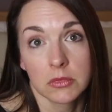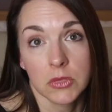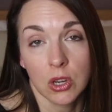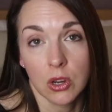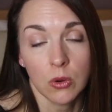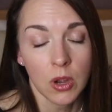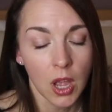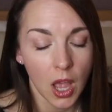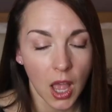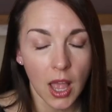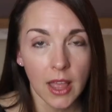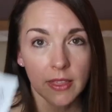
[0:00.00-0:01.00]
You know,
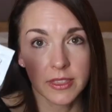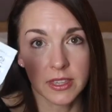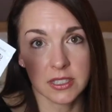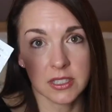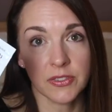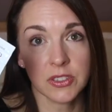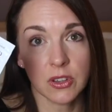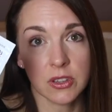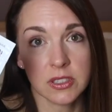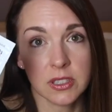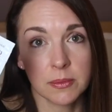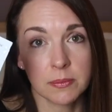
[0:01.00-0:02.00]
this stuff is
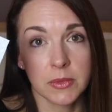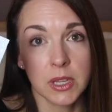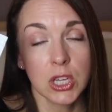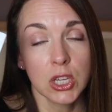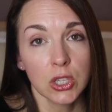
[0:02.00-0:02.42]
awesome.